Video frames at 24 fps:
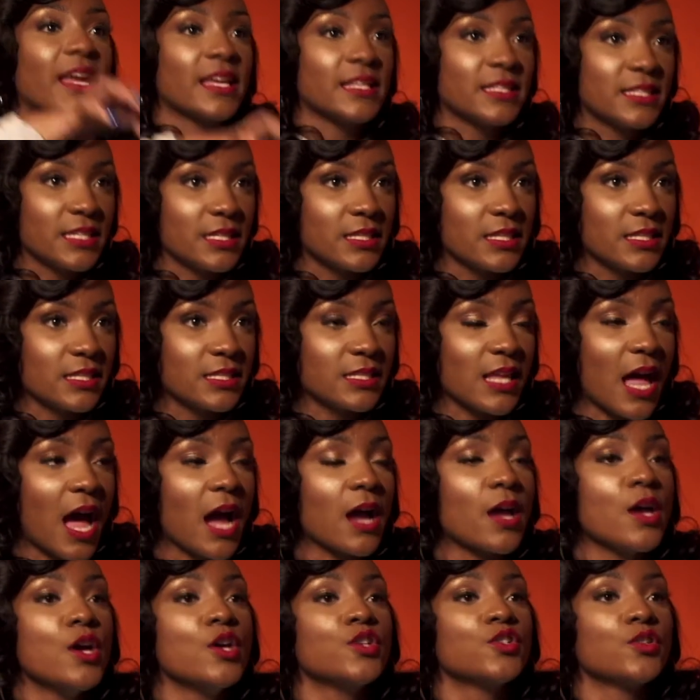into the stock
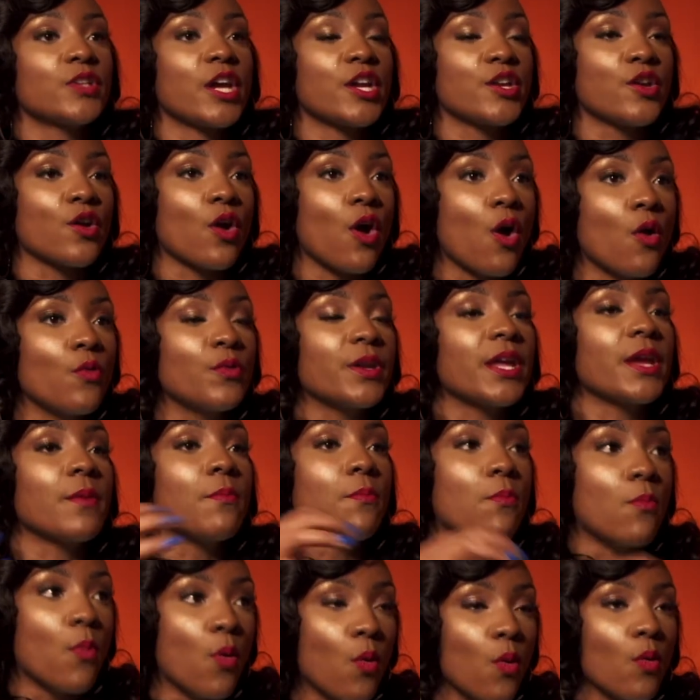so that you're owning
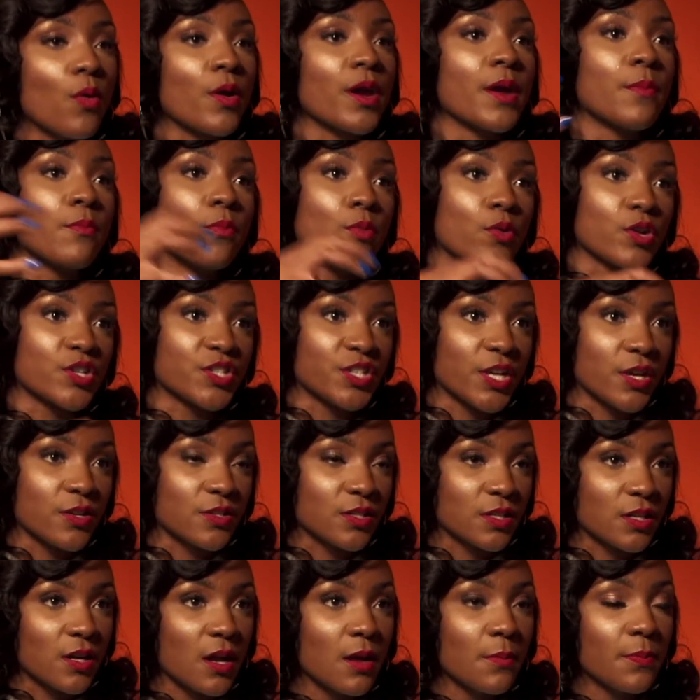more and more shares of
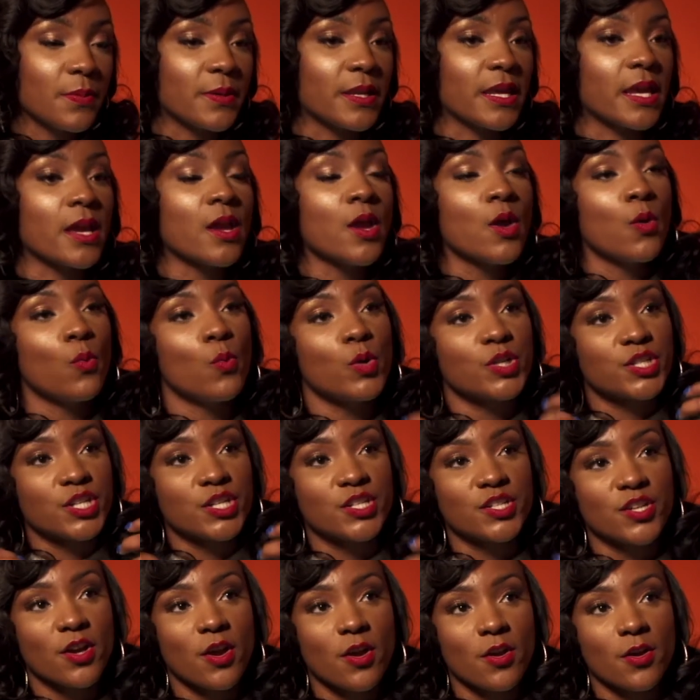the company, which in
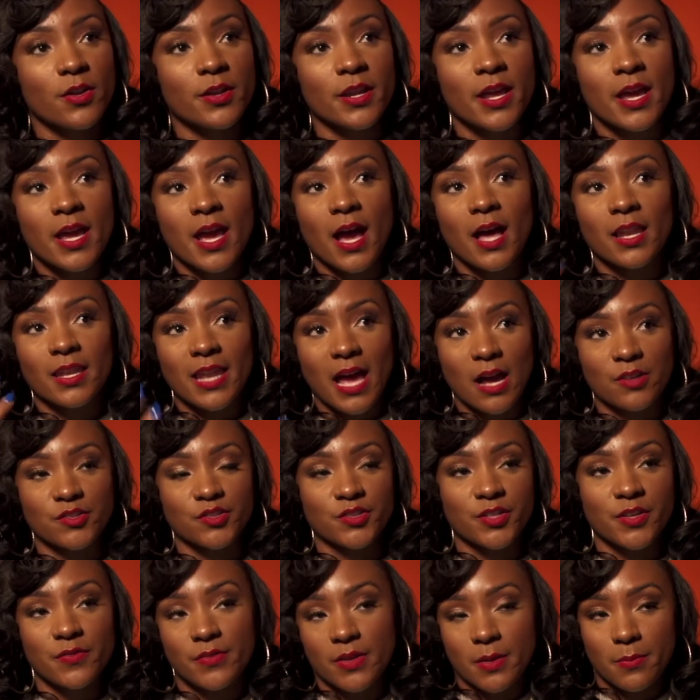turn allows your
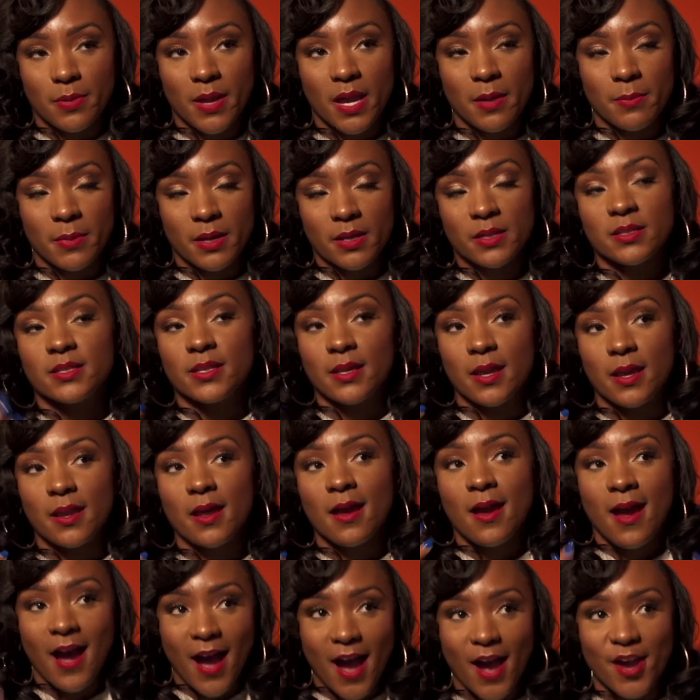dividend payment to get
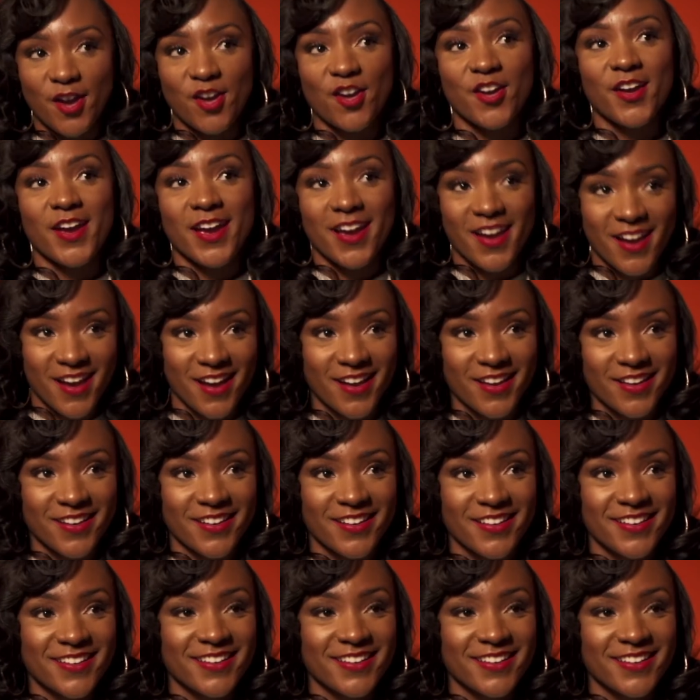higher and higher.